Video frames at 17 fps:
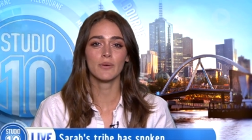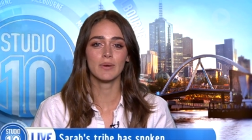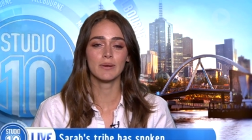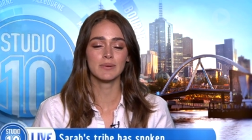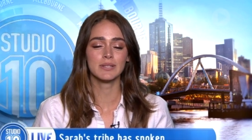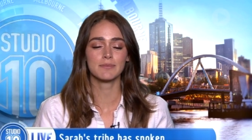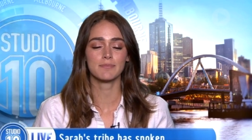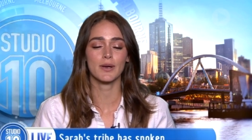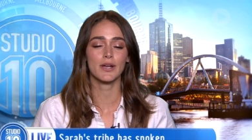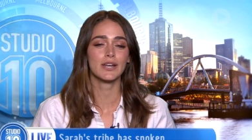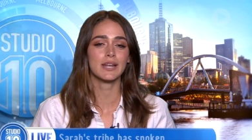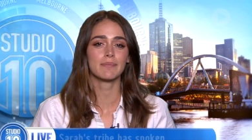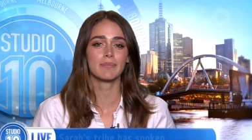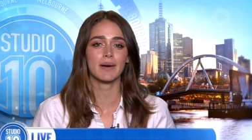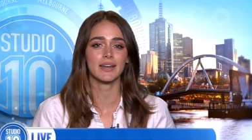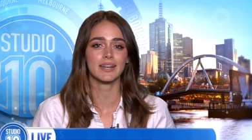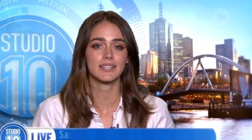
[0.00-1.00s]
We were
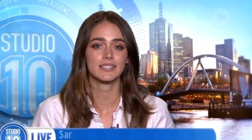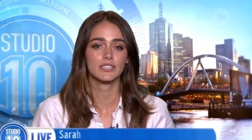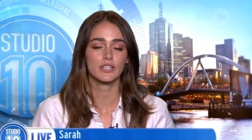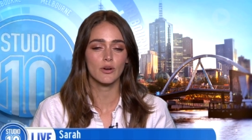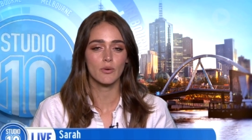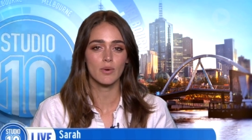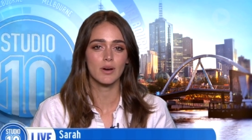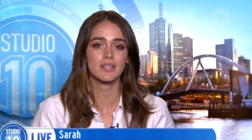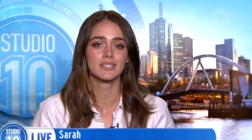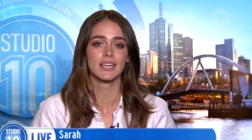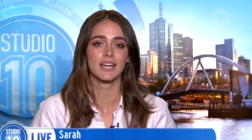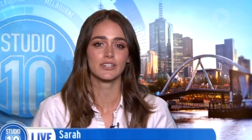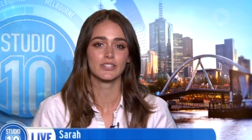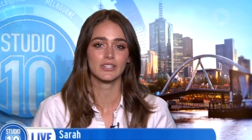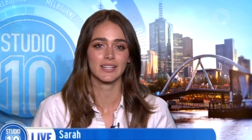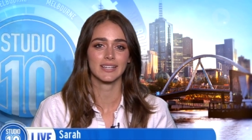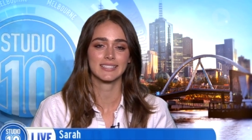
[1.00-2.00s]
spooning buddies, so it was
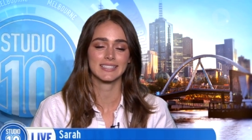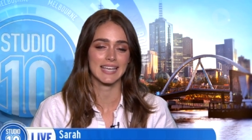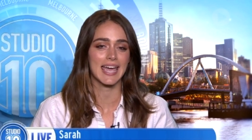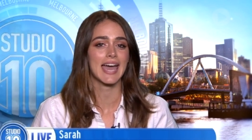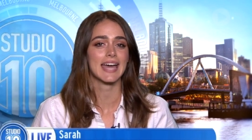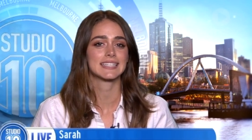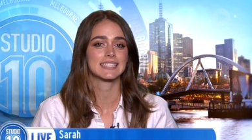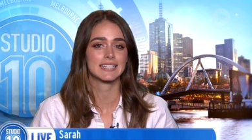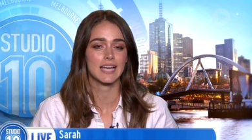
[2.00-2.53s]
actually sad to